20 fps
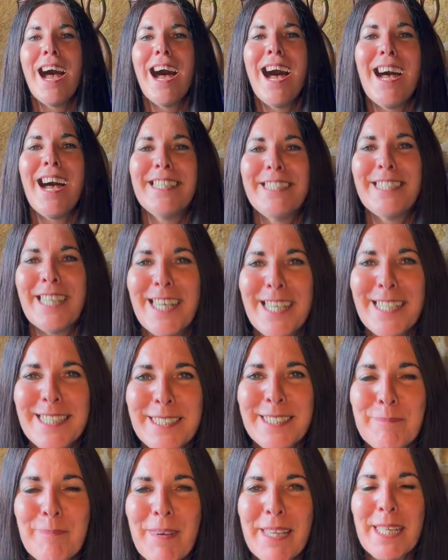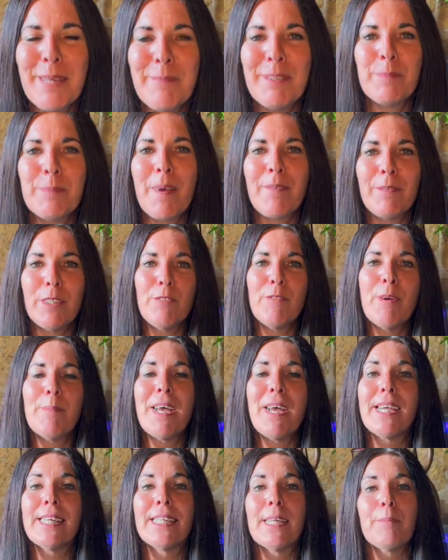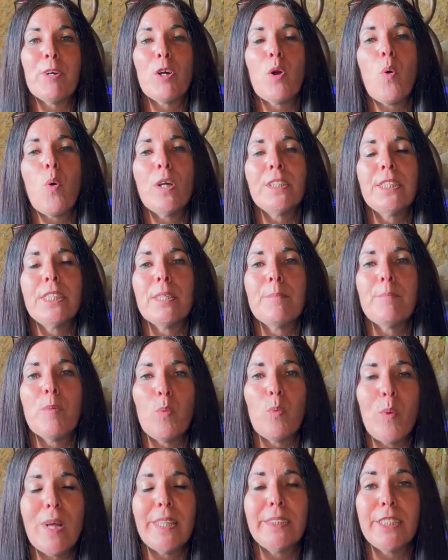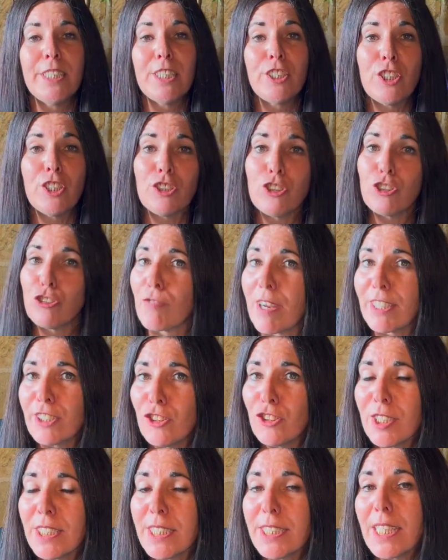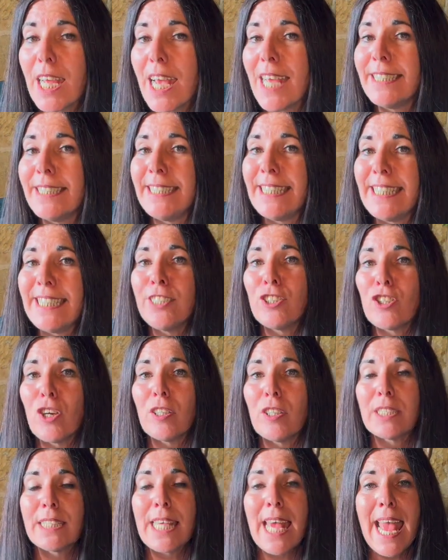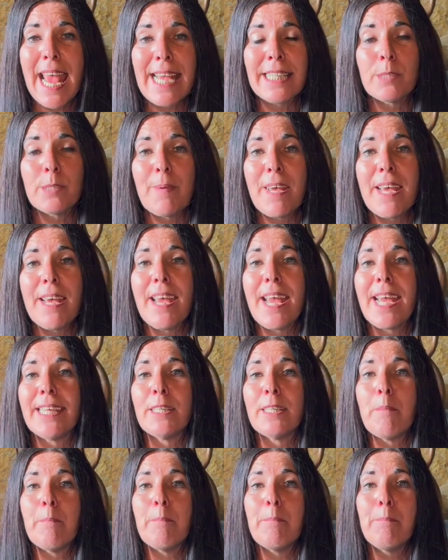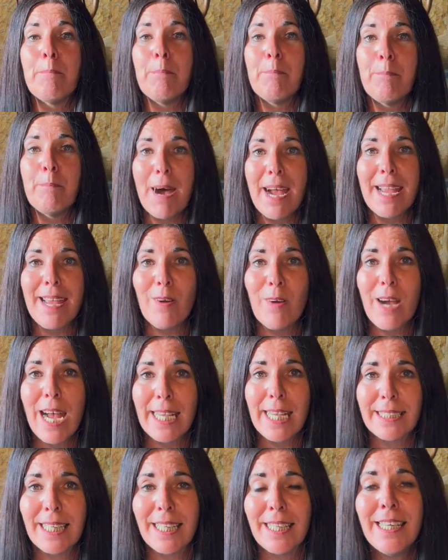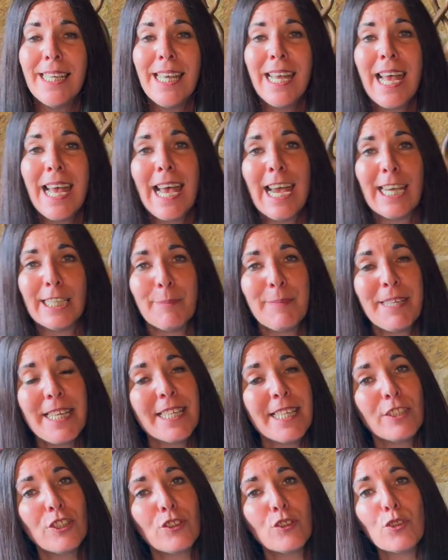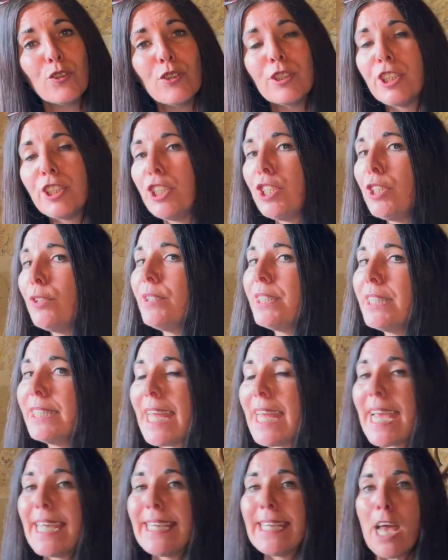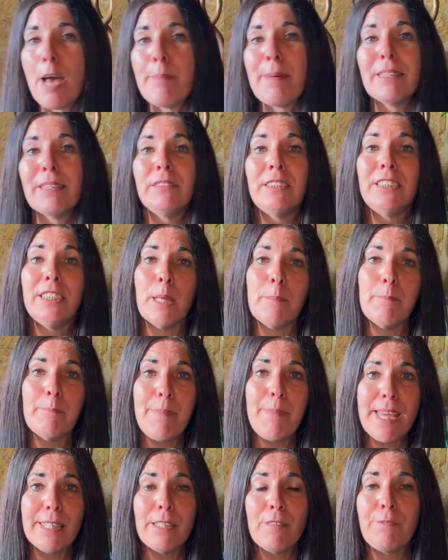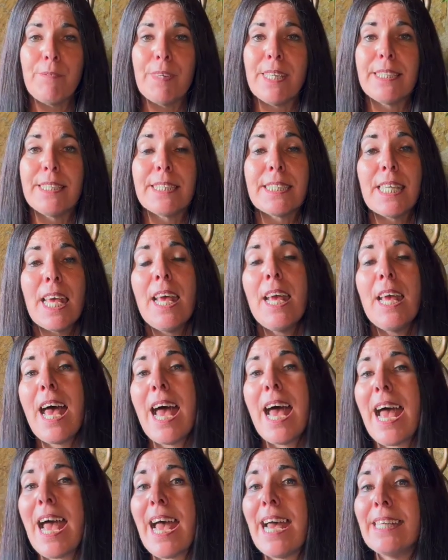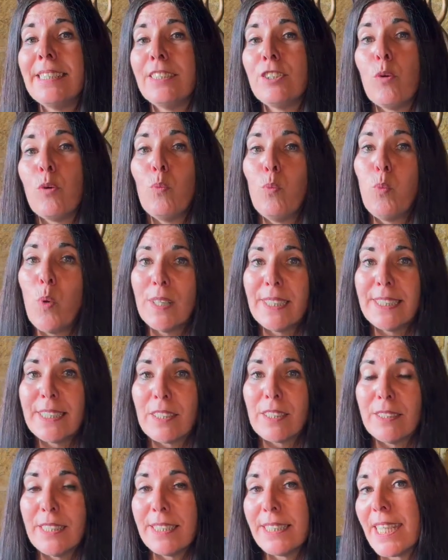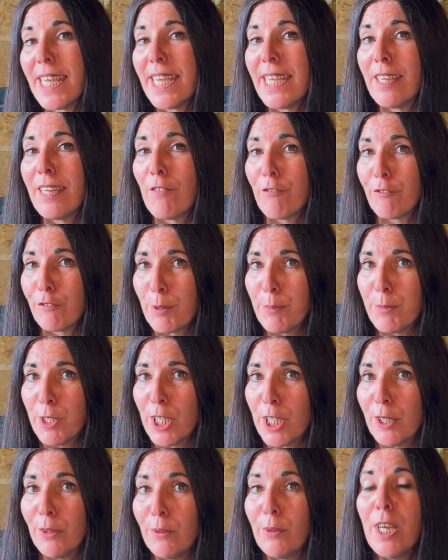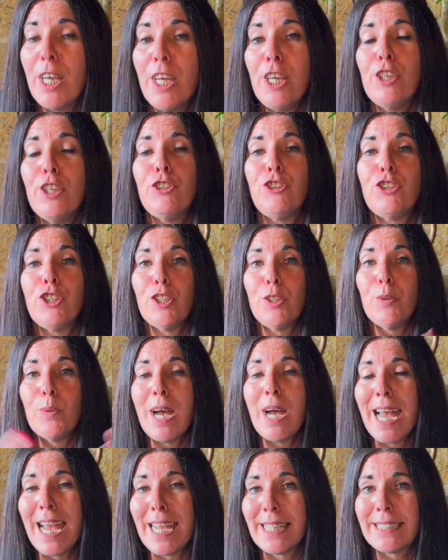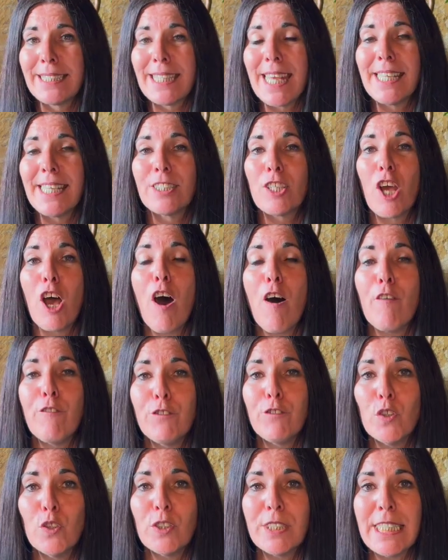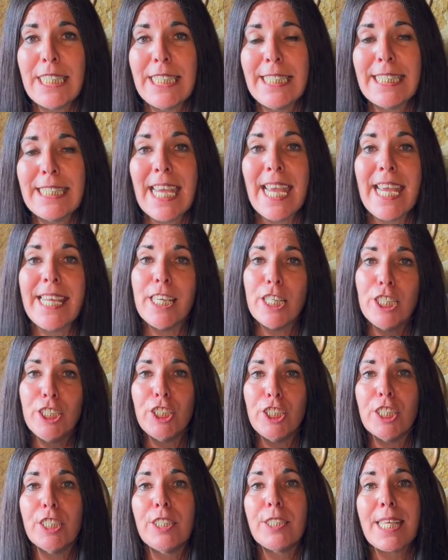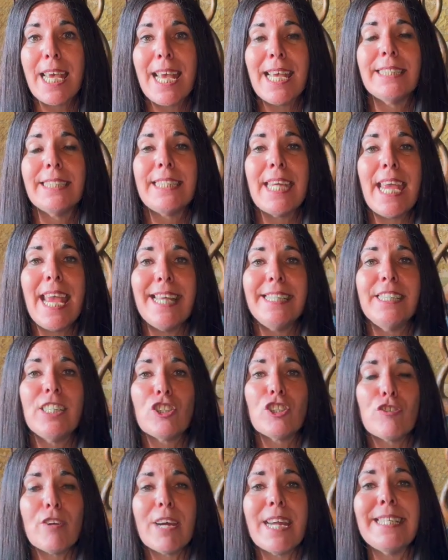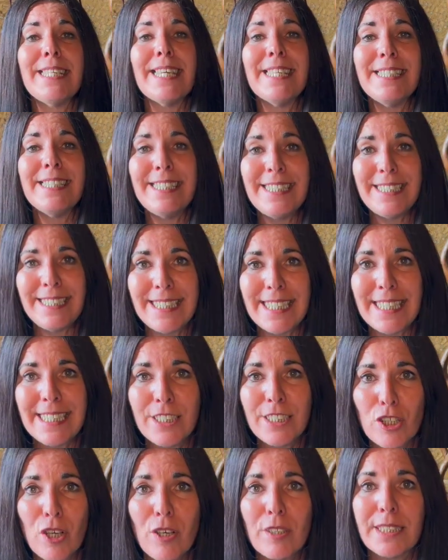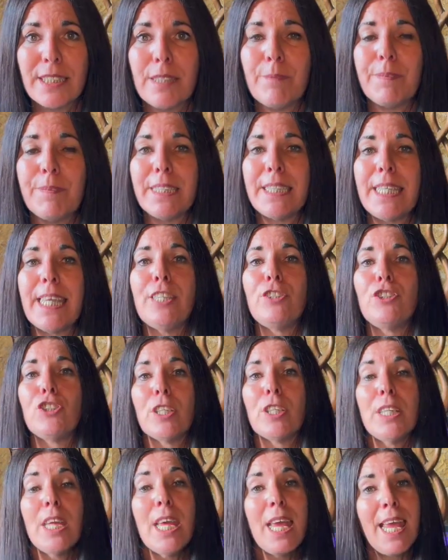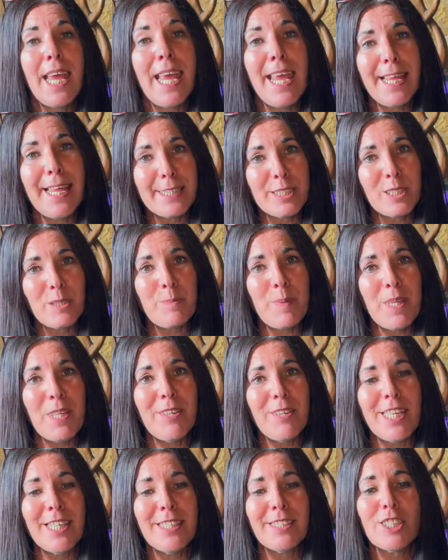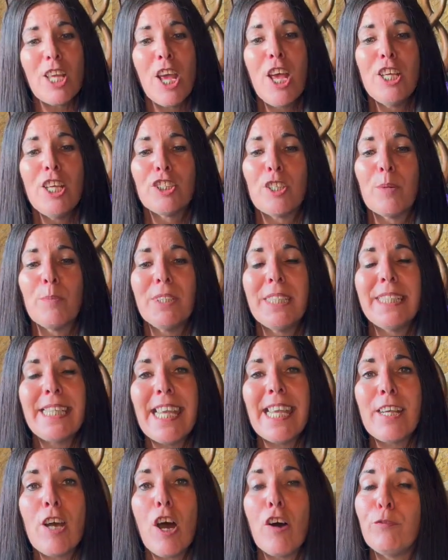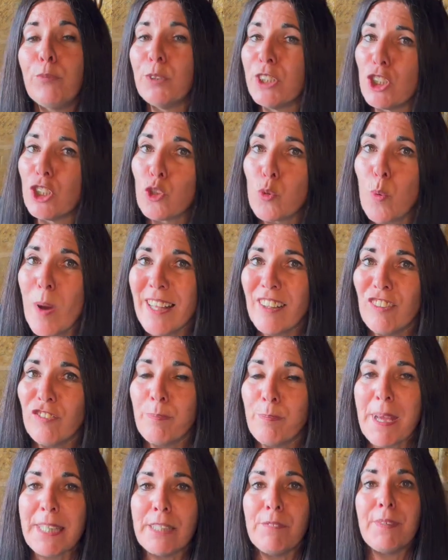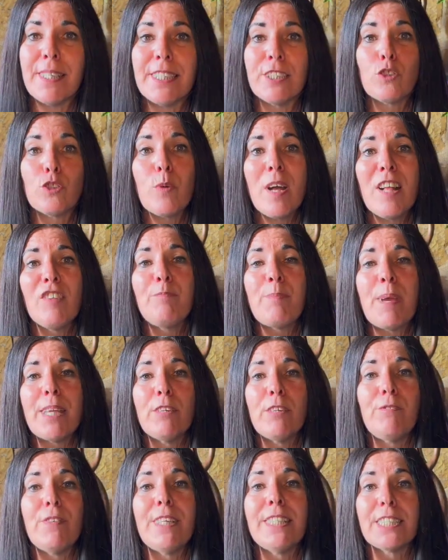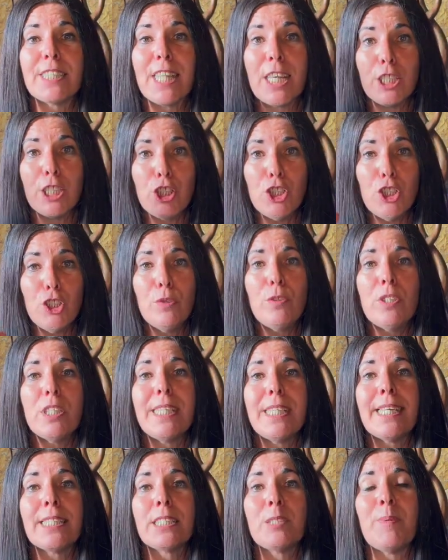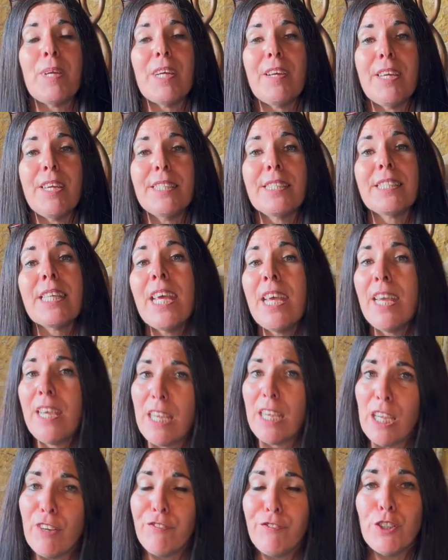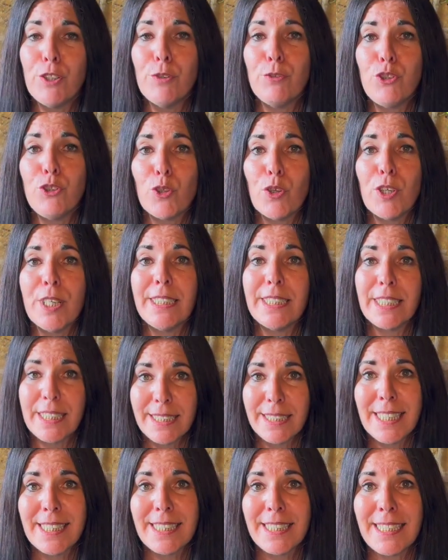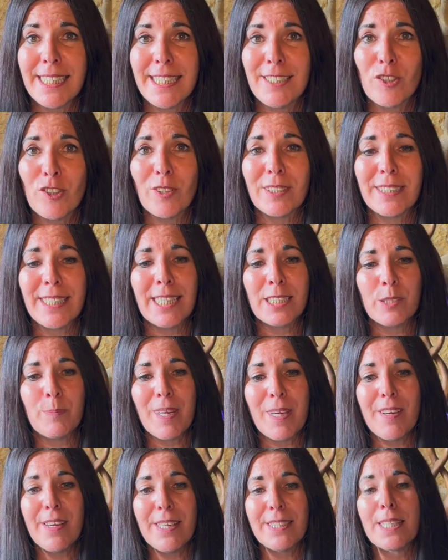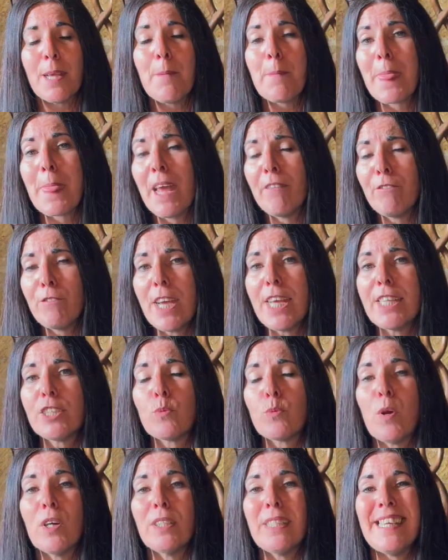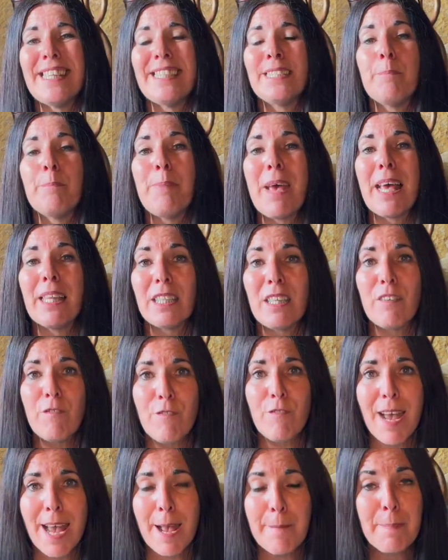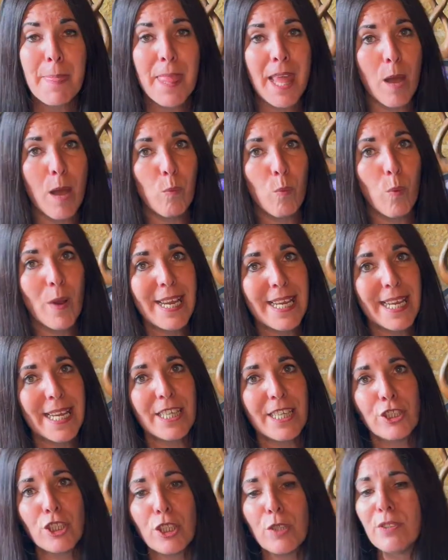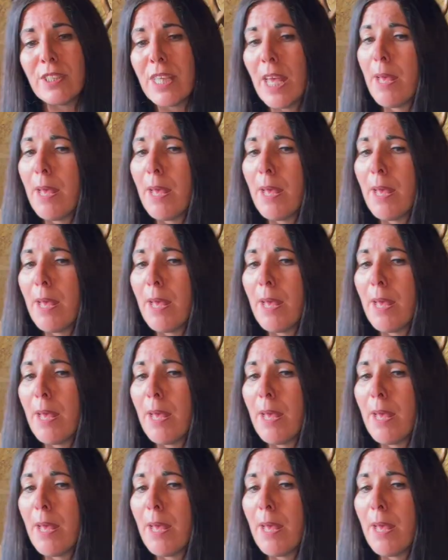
Hi guys, my name is Beverly Rimmer and I'm a quantum wellness strategist, a detox expert and a biohacker. And I'm here to talk to you today about the benefits and what it's going to take from you to access our 14-day gut and endocrine detoxification experience. So I'm going to kick off with the 12 benefits that you could experience if you joined this detox experience. First one is belly fat and weight issues.